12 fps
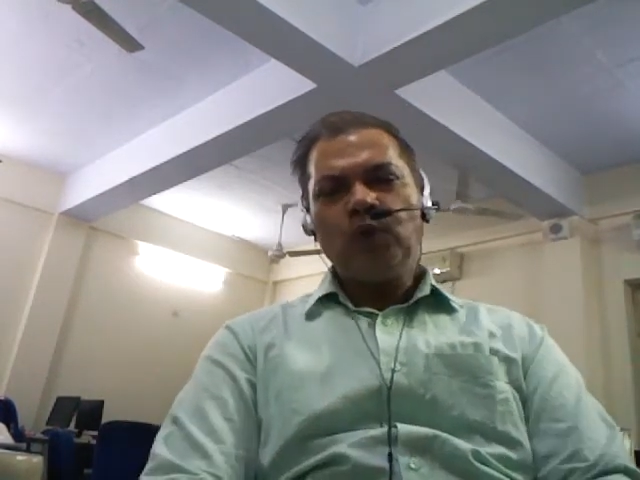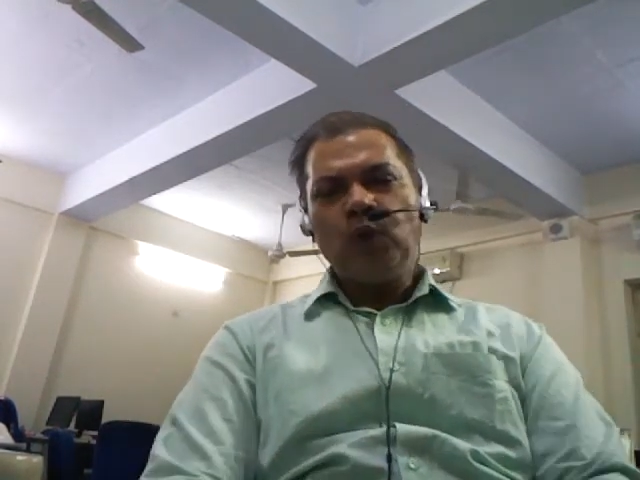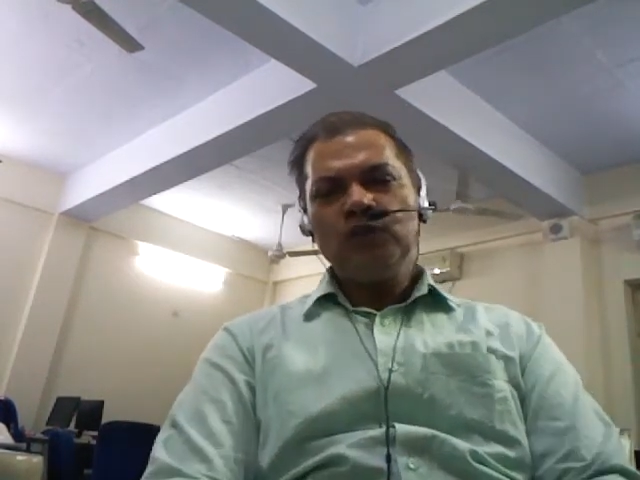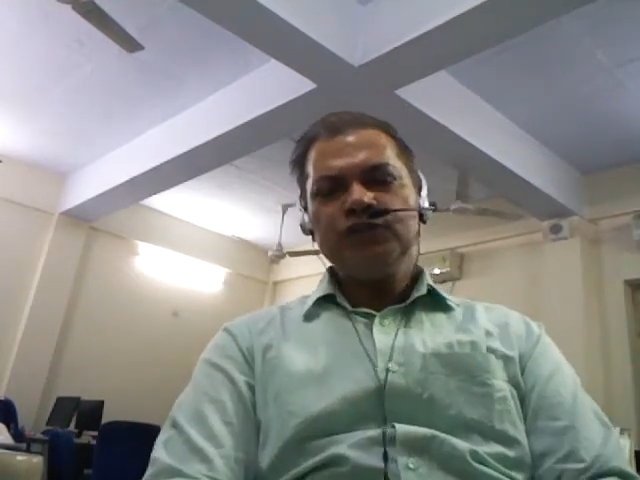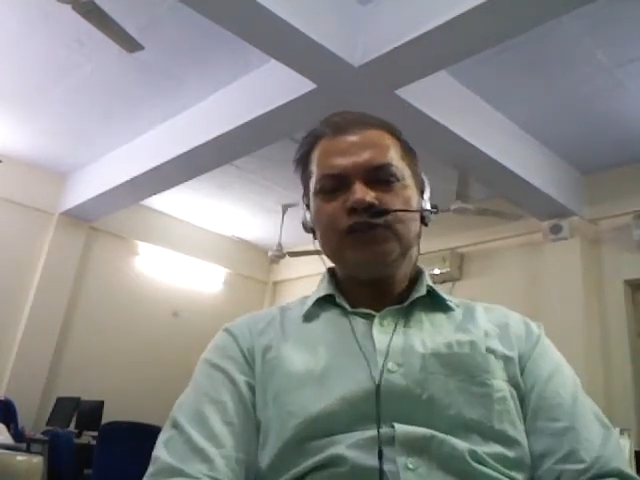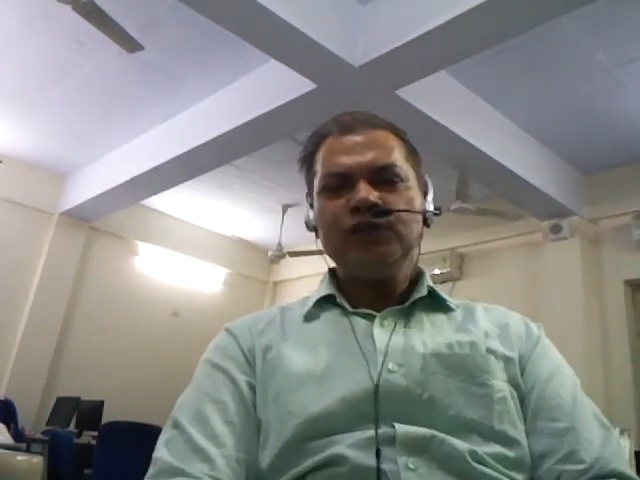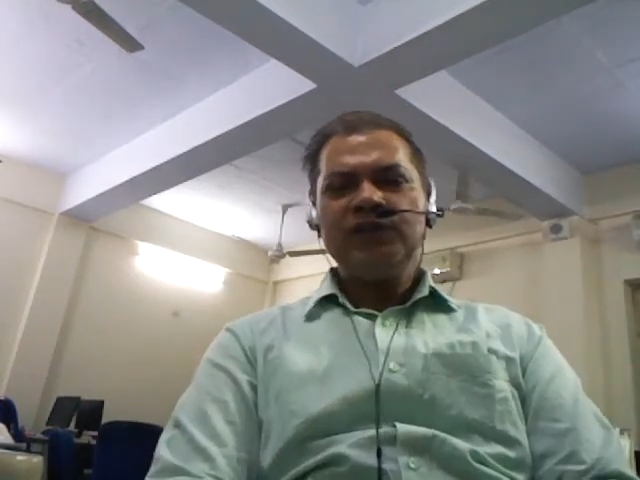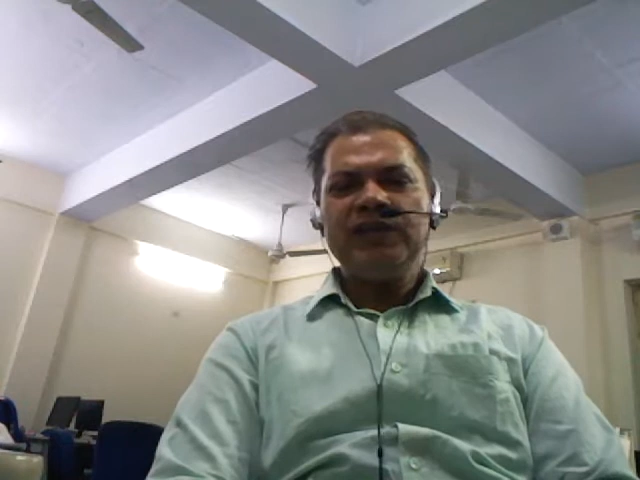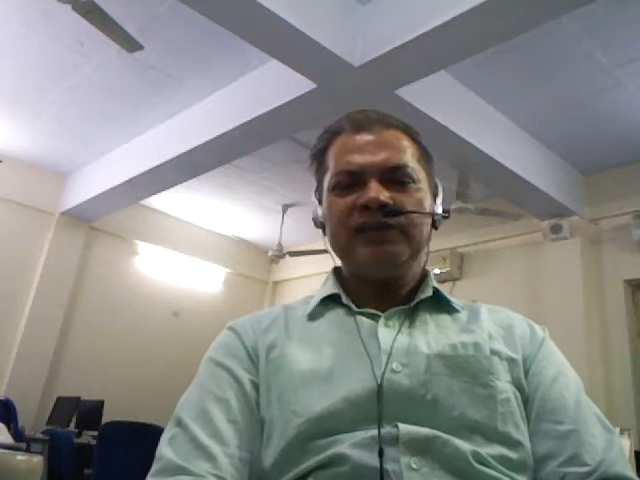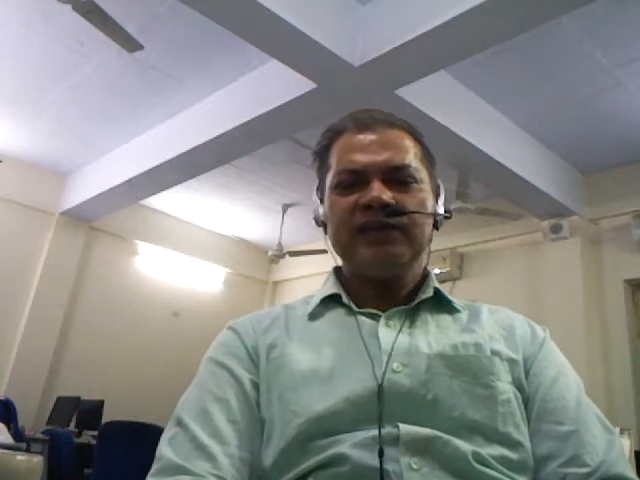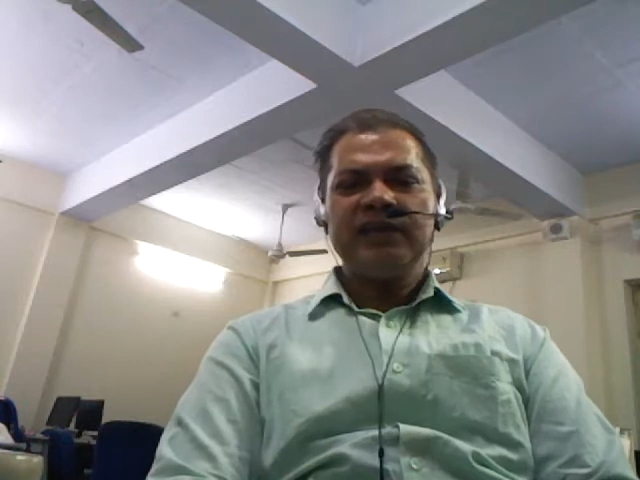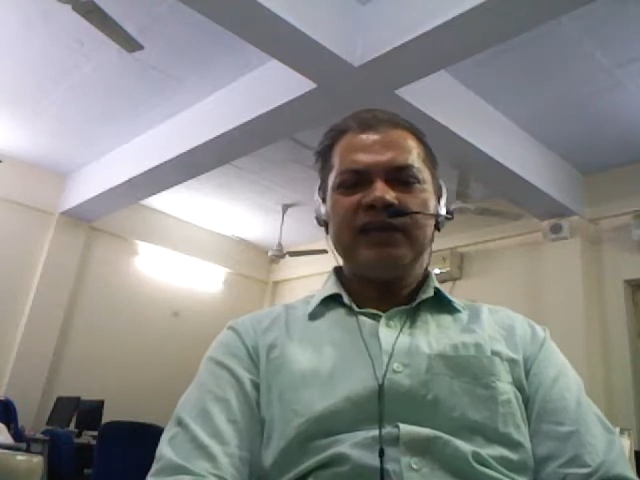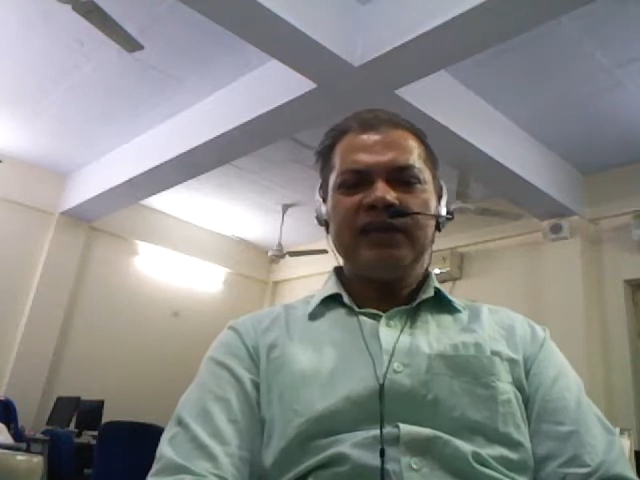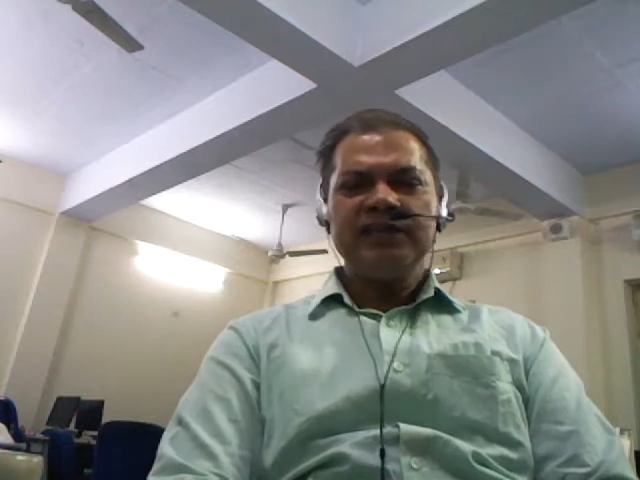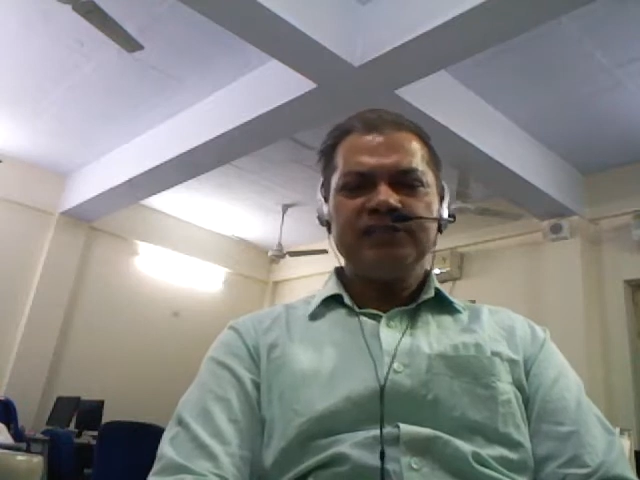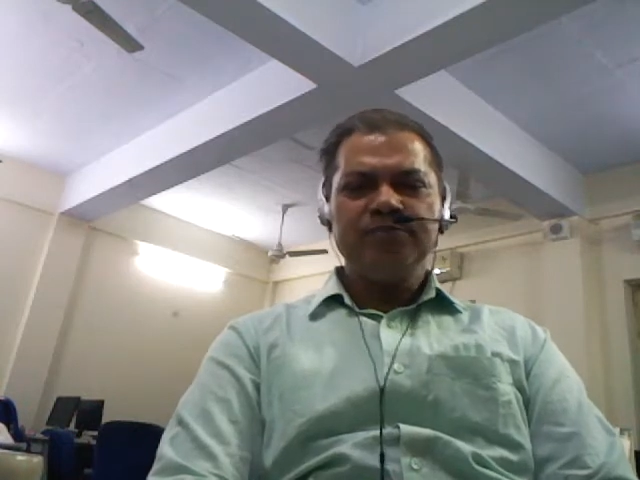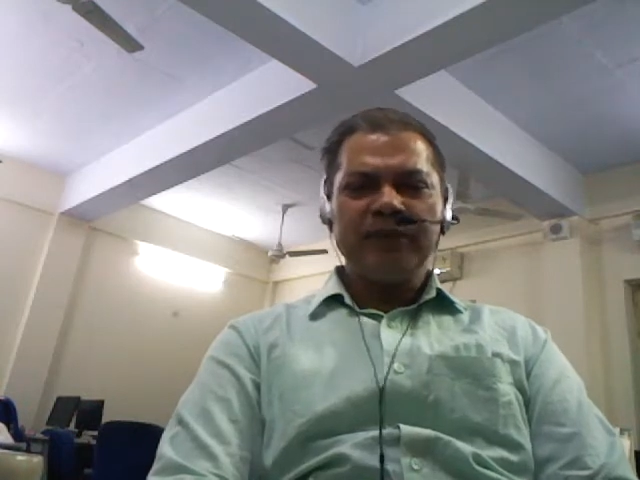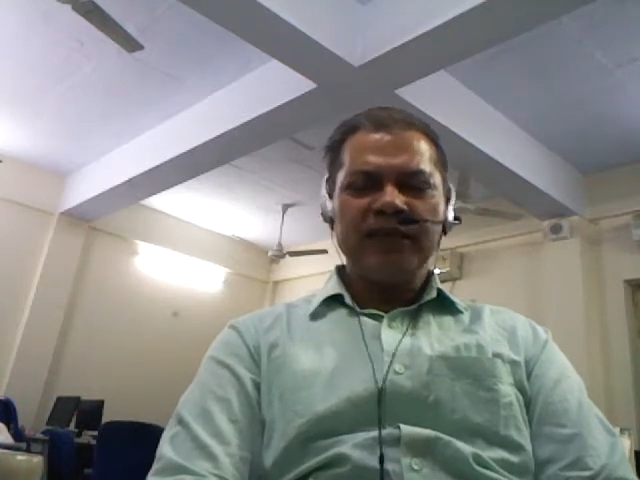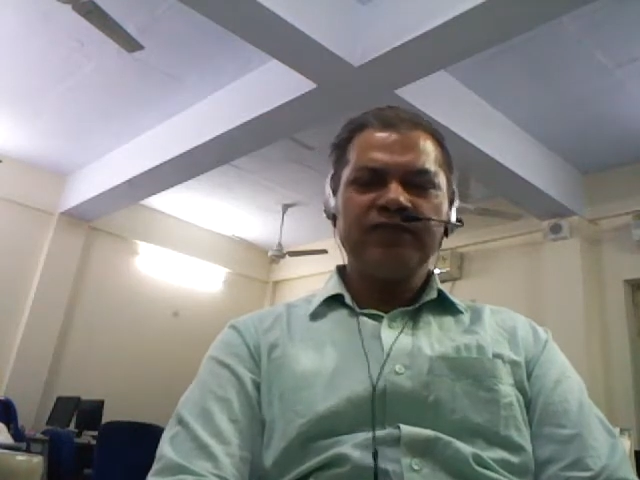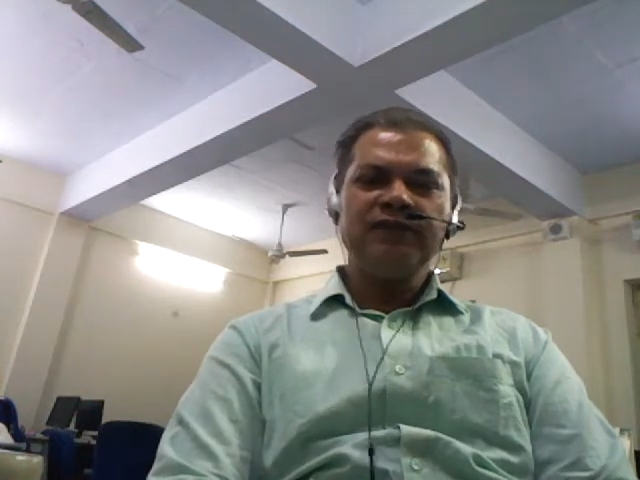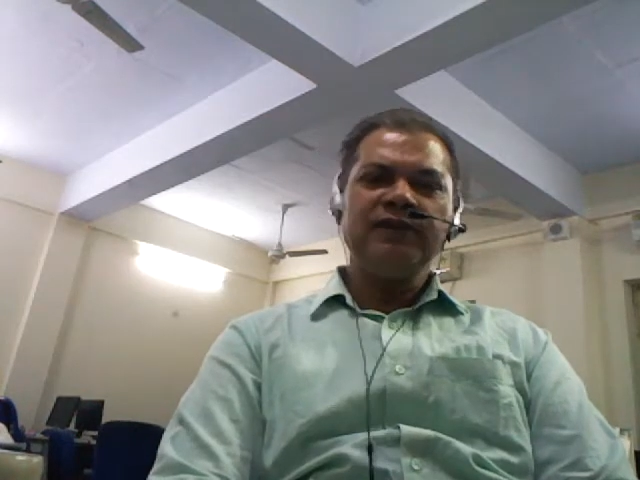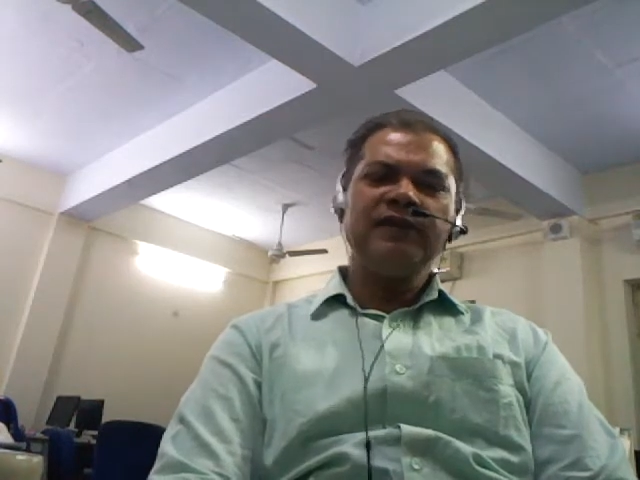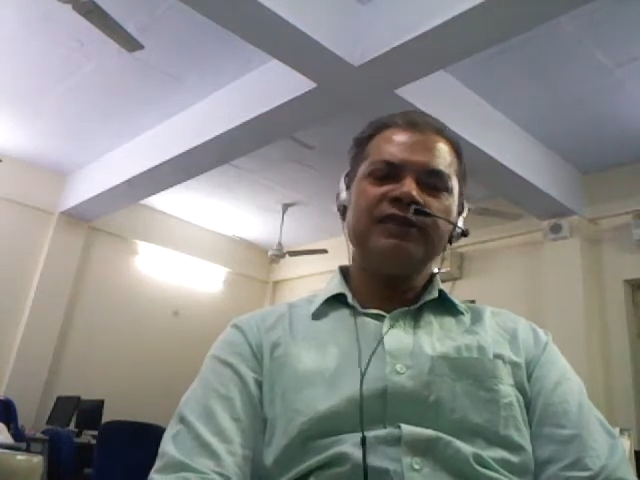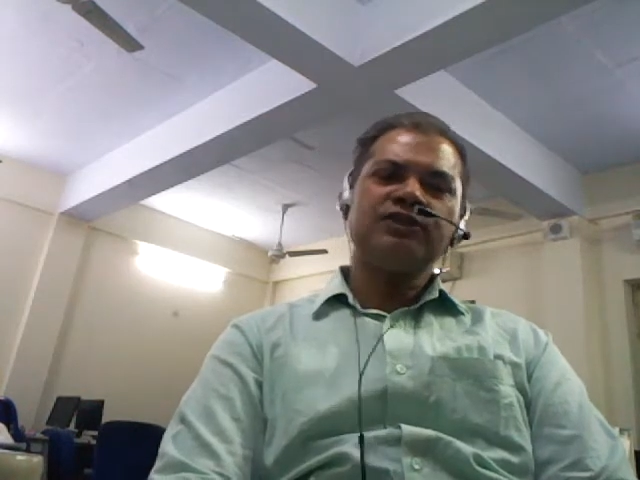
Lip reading: Once your data is meaningful,